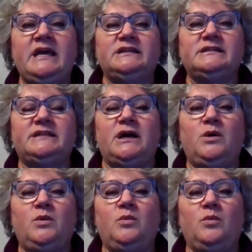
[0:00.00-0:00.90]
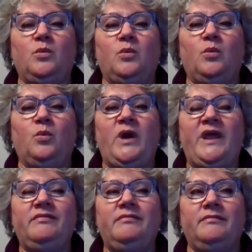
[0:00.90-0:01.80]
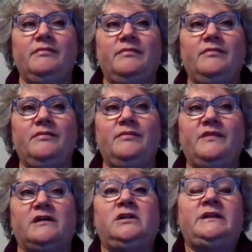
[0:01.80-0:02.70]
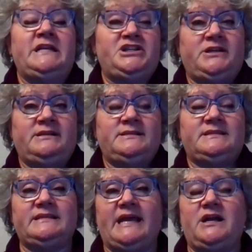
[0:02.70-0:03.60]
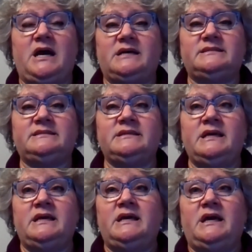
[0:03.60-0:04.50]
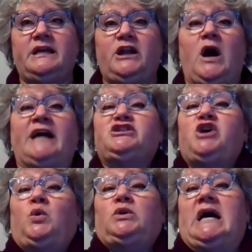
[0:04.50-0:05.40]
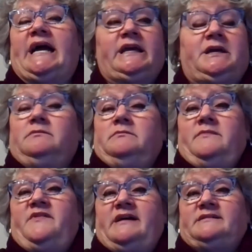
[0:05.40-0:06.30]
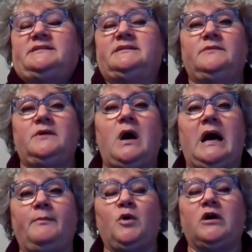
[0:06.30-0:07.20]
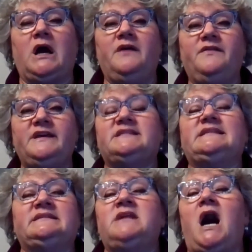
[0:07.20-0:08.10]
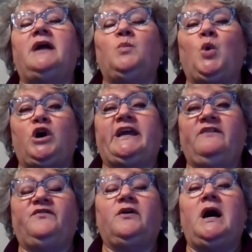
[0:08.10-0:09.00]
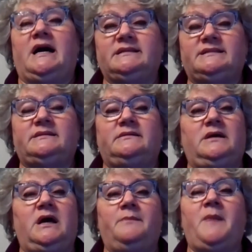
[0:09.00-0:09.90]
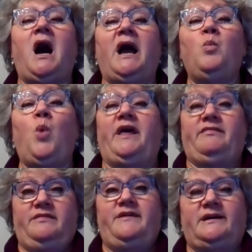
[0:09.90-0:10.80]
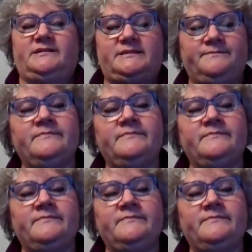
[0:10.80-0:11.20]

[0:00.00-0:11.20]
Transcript: So when the clinicians say to us, you know, I don't like this, um, or this is not working for us, um, I want this.